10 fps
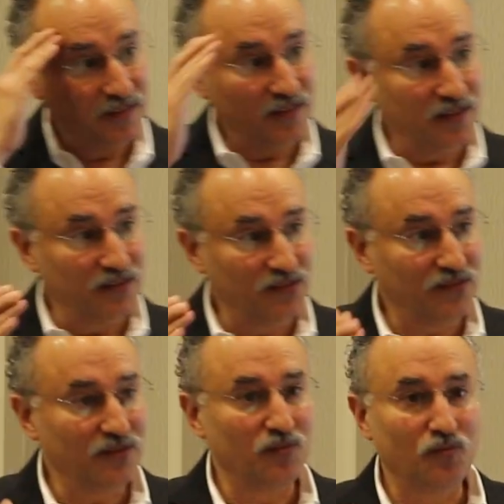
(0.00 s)
is
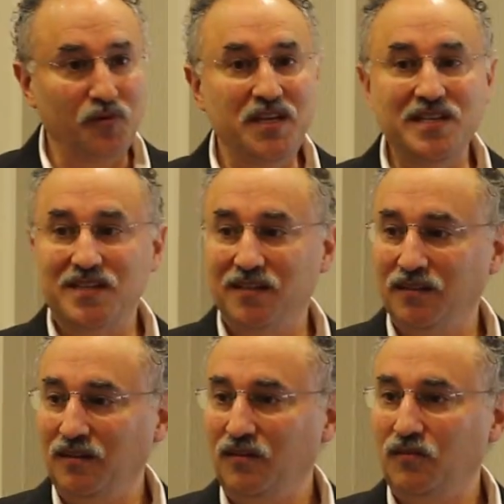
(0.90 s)
the
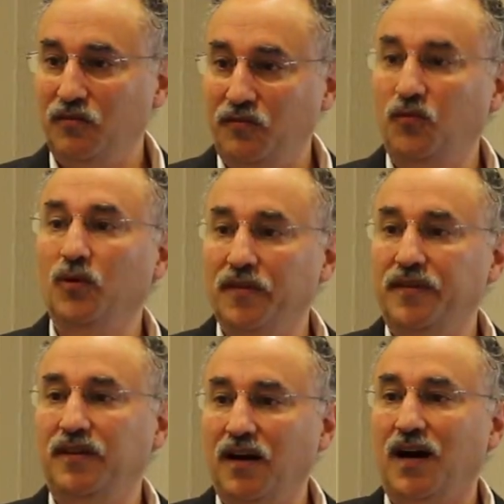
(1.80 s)
reason for
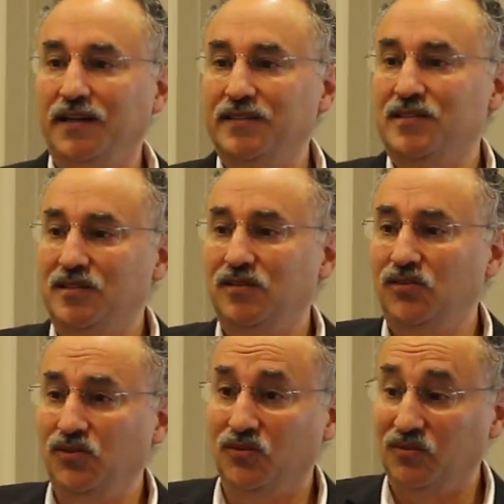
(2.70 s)
the
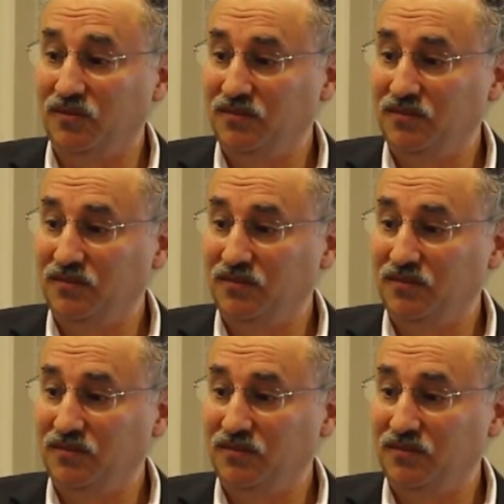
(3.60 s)
ICU,